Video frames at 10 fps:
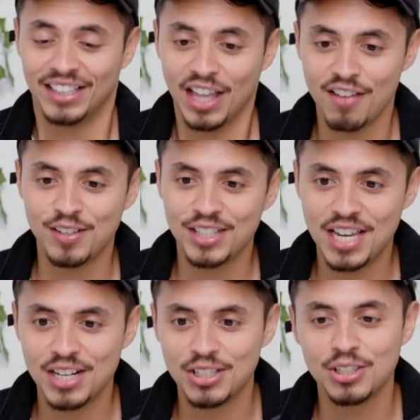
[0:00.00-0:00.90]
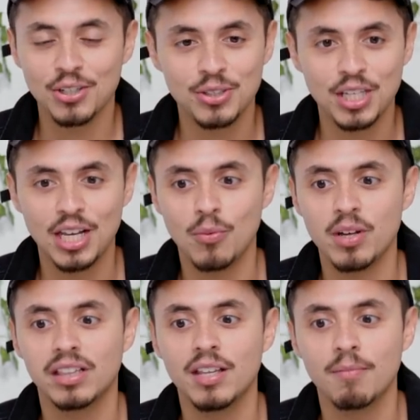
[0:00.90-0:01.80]
glyphosate is associated
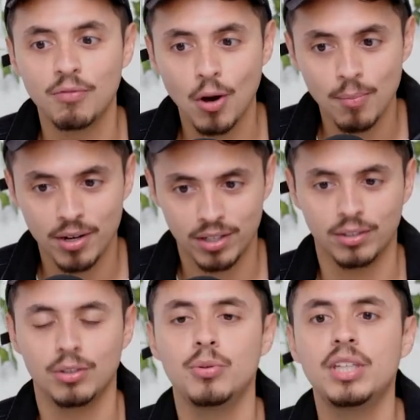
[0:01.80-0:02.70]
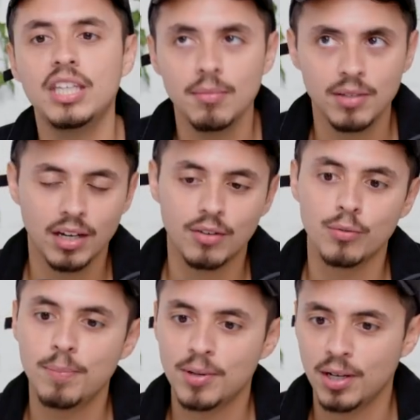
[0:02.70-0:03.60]
with lymphoma, leukemia, and
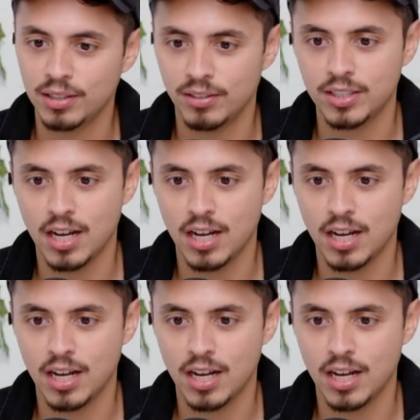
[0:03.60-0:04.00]
reproductive